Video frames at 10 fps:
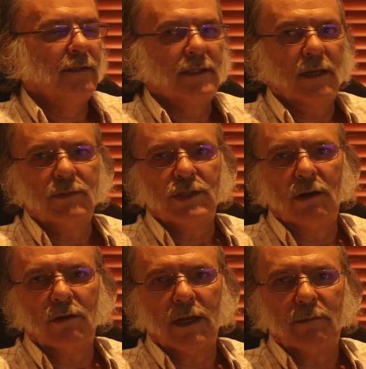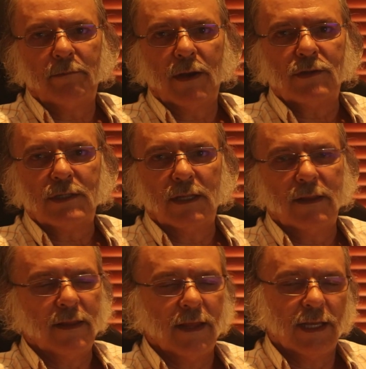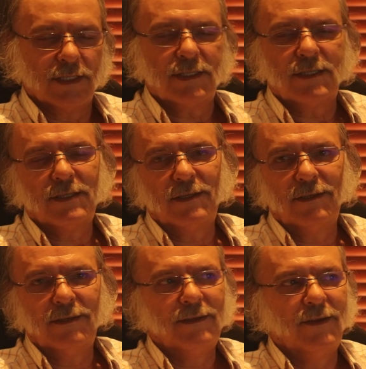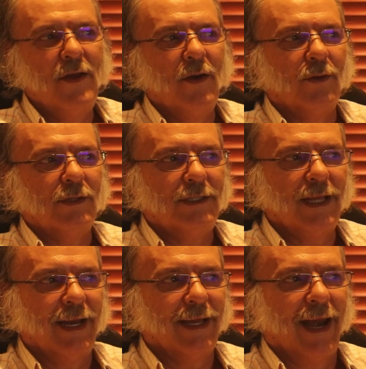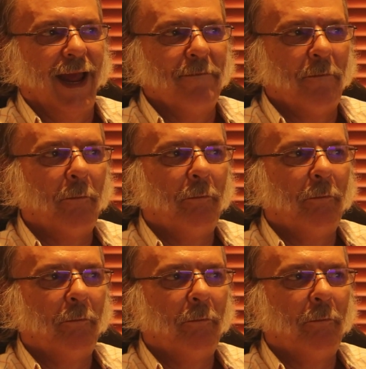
some joker posted this on Telegram.